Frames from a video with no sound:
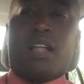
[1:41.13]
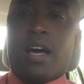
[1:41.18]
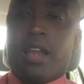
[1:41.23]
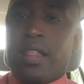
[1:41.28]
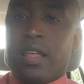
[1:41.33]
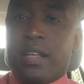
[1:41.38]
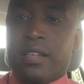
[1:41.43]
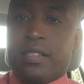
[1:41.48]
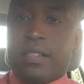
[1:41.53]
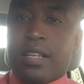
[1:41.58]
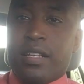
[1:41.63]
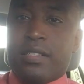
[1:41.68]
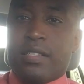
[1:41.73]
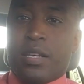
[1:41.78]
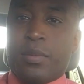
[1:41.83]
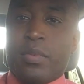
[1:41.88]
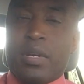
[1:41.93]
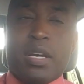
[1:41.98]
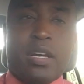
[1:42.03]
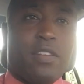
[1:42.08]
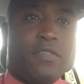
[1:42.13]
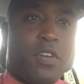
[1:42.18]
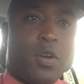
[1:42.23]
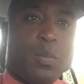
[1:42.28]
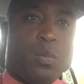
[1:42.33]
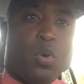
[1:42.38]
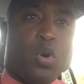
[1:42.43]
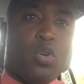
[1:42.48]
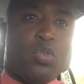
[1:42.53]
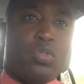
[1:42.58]
a lot of that's coming out of
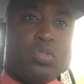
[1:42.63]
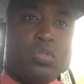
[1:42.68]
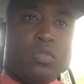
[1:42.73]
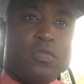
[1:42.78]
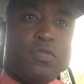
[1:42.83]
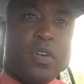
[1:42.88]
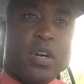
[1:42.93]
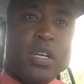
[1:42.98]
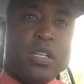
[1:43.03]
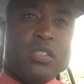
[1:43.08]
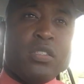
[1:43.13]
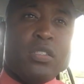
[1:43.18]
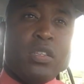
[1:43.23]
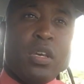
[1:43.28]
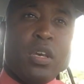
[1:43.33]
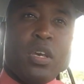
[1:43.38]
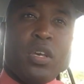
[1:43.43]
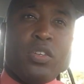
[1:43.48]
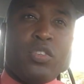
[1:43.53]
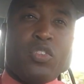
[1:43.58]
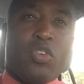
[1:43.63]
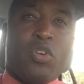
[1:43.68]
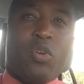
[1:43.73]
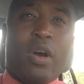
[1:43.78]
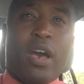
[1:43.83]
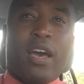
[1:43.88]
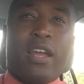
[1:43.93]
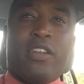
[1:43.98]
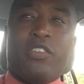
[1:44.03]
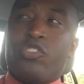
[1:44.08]
our personal funds.
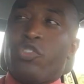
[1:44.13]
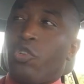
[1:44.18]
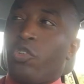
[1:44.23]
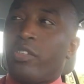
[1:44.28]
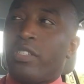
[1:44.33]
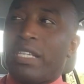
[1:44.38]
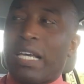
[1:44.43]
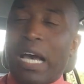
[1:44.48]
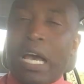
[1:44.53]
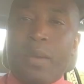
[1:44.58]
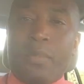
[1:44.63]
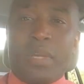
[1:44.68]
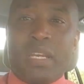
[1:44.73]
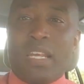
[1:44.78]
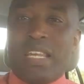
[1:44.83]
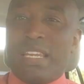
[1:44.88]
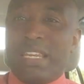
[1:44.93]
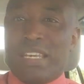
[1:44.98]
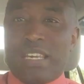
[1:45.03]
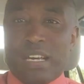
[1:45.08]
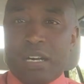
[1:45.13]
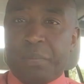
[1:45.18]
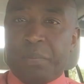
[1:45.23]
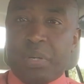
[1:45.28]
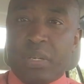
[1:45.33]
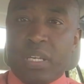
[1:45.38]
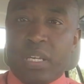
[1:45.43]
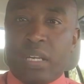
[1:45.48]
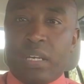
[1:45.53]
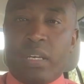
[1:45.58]
So at a certain time in any
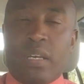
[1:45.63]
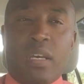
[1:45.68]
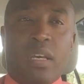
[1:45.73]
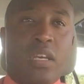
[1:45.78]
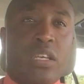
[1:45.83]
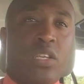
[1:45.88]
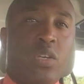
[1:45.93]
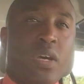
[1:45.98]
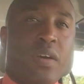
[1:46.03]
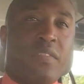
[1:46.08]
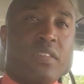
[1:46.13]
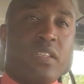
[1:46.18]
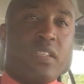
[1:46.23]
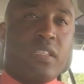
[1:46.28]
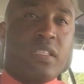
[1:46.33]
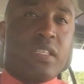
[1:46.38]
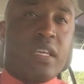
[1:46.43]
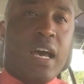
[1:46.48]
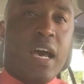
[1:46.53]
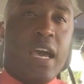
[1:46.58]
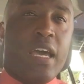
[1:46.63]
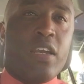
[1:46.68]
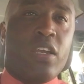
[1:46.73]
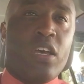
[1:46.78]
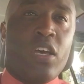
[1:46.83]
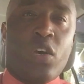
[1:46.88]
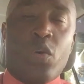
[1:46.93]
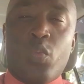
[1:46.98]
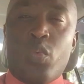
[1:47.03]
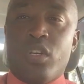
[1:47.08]
company, you have to decide,
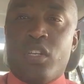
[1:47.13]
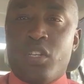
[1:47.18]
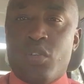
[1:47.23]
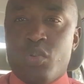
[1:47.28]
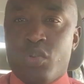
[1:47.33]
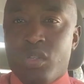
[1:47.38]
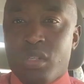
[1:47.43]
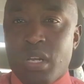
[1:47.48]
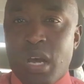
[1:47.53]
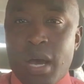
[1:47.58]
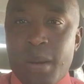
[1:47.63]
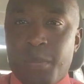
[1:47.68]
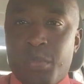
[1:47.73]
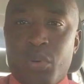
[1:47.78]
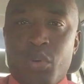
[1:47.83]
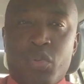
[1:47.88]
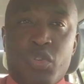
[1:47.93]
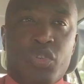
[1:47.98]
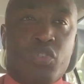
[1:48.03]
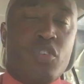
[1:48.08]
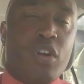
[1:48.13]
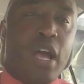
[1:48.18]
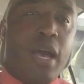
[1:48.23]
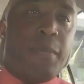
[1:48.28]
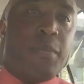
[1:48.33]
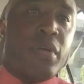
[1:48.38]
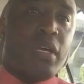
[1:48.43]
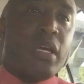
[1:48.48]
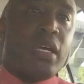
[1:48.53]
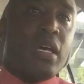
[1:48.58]
when do you stop
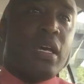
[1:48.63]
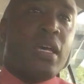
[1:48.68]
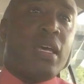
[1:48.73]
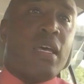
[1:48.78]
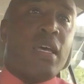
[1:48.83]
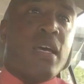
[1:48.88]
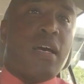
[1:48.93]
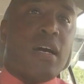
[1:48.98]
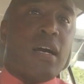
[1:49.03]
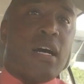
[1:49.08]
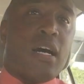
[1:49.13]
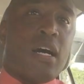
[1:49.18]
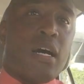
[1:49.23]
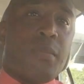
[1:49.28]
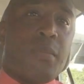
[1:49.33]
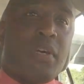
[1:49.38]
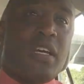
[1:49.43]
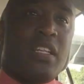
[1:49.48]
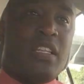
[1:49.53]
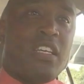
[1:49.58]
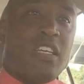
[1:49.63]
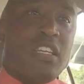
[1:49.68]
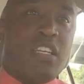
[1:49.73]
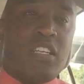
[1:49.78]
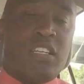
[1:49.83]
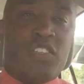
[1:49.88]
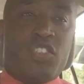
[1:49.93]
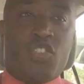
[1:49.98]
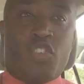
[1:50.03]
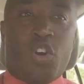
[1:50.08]
bootstrapping and
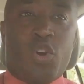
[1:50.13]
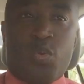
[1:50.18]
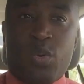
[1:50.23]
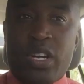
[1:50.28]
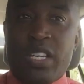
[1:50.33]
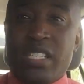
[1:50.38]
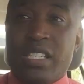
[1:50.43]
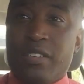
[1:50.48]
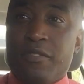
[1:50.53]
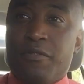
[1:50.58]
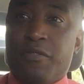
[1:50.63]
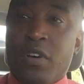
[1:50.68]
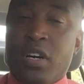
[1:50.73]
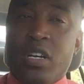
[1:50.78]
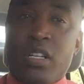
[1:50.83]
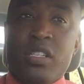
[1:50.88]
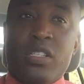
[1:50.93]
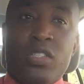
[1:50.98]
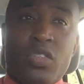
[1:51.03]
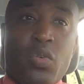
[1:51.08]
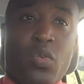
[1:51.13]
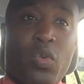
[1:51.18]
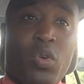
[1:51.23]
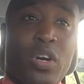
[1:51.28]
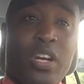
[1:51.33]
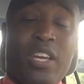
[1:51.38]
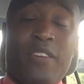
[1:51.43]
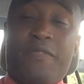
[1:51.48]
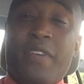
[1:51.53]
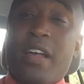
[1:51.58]
then start raising funds,
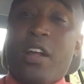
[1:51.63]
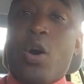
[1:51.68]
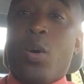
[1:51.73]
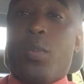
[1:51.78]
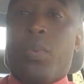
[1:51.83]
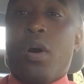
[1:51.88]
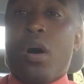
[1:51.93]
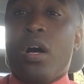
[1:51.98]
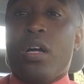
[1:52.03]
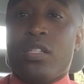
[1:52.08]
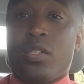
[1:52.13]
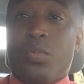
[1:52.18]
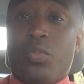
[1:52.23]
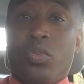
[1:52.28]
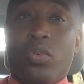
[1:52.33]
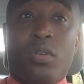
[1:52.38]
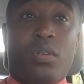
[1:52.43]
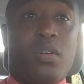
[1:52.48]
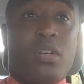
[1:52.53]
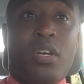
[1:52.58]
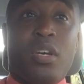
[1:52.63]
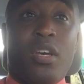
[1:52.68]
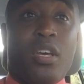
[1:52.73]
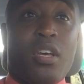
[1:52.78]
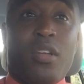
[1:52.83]
or if at all possible,